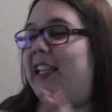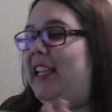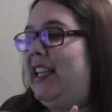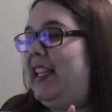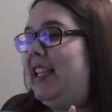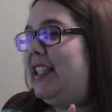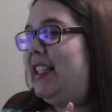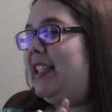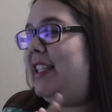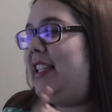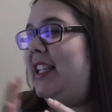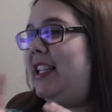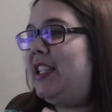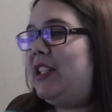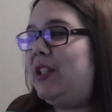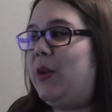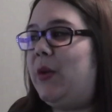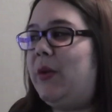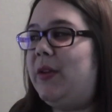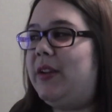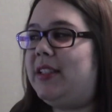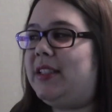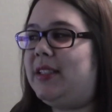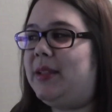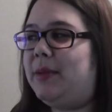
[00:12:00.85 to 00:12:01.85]
least, is
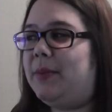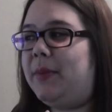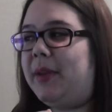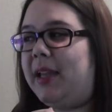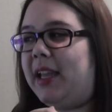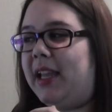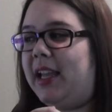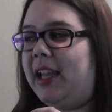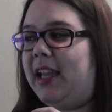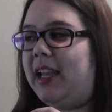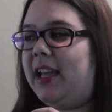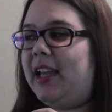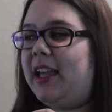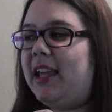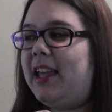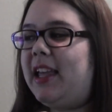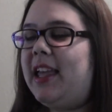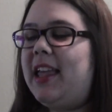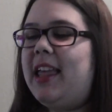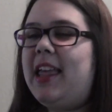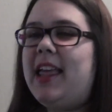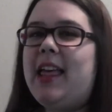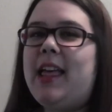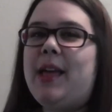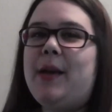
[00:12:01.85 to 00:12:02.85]
going to be
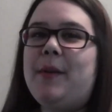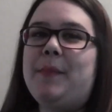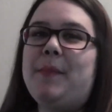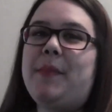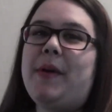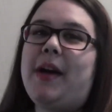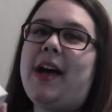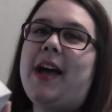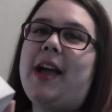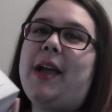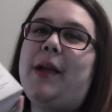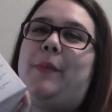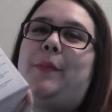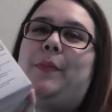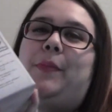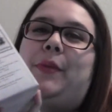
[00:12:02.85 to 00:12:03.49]
my